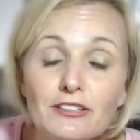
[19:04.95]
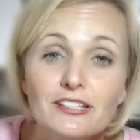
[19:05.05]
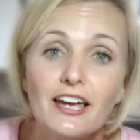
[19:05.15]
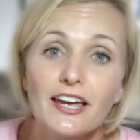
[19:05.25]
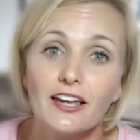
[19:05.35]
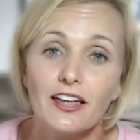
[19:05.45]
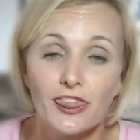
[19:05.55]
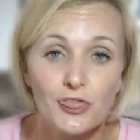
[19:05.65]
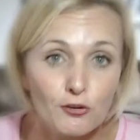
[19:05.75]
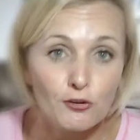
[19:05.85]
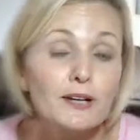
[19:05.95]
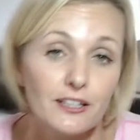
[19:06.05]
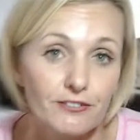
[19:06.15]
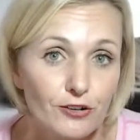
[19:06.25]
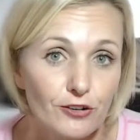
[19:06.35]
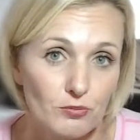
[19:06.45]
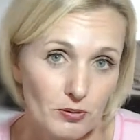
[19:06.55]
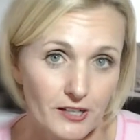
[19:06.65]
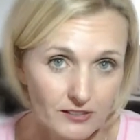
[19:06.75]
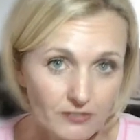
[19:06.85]
say 3 for the
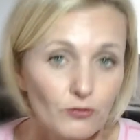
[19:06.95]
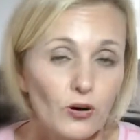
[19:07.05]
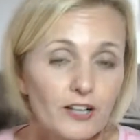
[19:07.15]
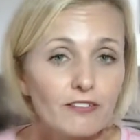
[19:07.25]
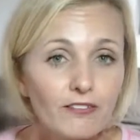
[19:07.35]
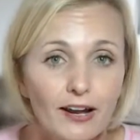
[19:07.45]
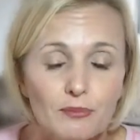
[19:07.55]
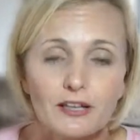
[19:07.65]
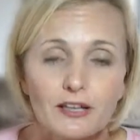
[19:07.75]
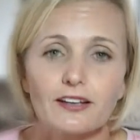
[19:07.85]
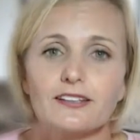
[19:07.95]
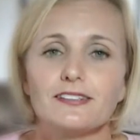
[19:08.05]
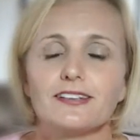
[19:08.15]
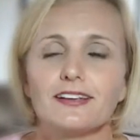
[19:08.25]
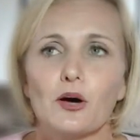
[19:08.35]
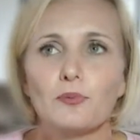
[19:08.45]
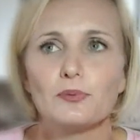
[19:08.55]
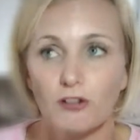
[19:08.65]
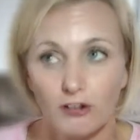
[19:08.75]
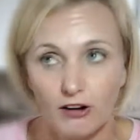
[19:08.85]
price of 1, right? Because it helps
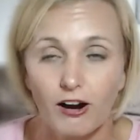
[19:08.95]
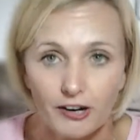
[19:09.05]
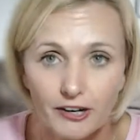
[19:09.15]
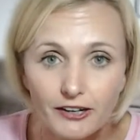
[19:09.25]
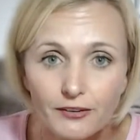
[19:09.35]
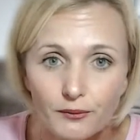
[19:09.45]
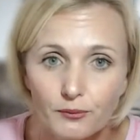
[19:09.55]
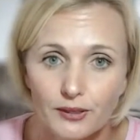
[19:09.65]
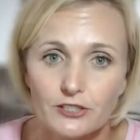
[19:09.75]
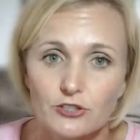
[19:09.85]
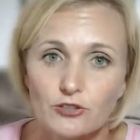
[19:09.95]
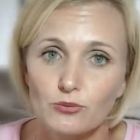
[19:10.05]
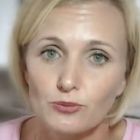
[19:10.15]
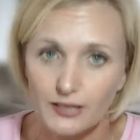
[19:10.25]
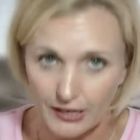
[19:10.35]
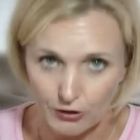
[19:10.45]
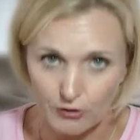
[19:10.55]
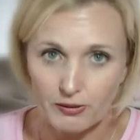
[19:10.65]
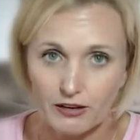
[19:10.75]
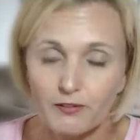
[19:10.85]
our heart, which we care
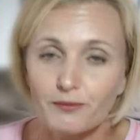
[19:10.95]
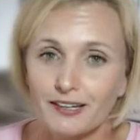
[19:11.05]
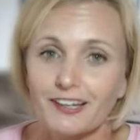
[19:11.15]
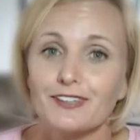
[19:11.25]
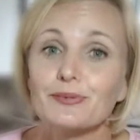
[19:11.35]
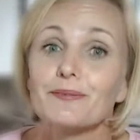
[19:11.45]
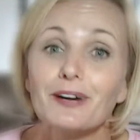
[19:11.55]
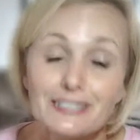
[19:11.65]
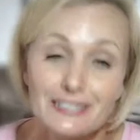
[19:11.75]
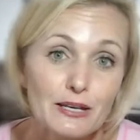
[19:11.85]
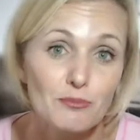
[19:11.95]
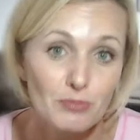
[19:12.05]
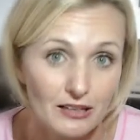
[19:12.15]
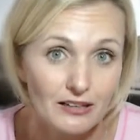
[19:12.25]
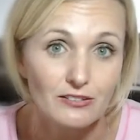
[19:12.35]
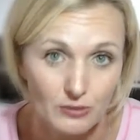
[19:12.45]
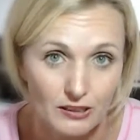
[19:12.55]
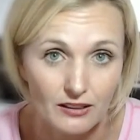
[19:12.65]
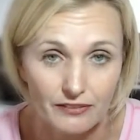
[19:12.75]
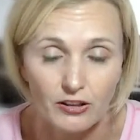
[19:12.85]
about because we want it to keep beating so we
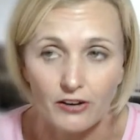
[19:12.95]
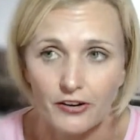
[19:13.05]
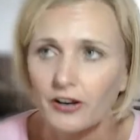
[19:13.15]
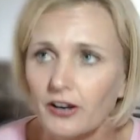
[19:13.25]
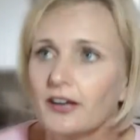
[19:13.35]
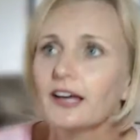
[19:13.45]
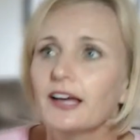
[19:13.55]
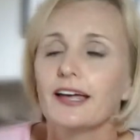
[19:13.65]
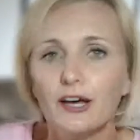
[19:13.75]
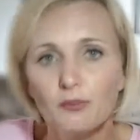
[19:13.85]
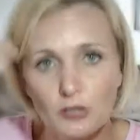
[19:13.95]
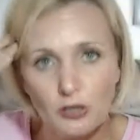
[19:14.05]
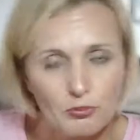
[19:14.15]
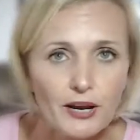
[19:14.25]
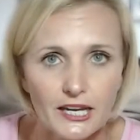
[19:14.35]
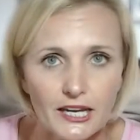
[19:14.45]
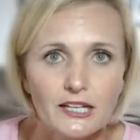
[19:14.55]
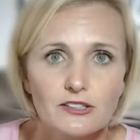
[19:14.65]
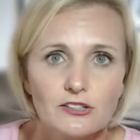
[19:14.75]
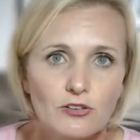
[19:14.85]
can live longer. It helps our brain,
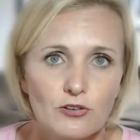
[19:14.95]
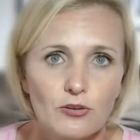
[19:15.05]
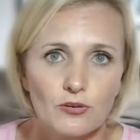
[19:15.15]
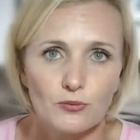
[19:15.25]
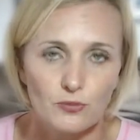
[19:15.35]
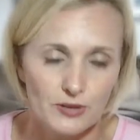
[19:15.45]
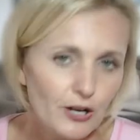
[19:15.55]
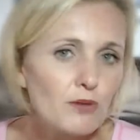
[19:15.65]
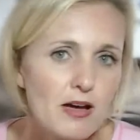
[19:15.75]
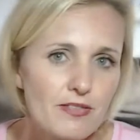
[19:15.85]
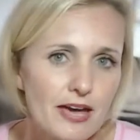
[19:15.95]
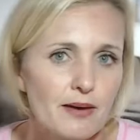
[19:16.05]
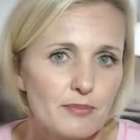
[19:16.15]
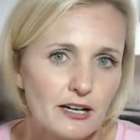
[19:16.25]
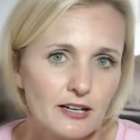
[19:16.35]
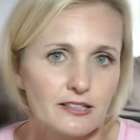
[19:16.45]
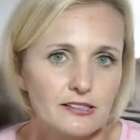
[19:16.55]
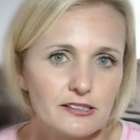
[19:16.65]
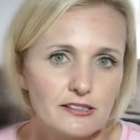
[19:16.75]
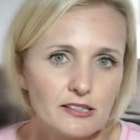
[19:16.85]
so we care about that
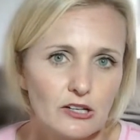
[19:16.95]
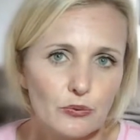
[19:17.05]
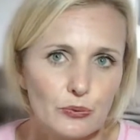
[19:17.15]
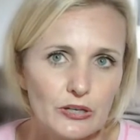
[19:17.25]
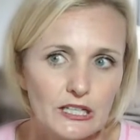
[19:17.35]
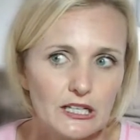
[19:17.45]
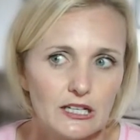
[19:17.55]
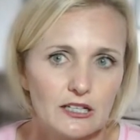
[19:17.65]
because we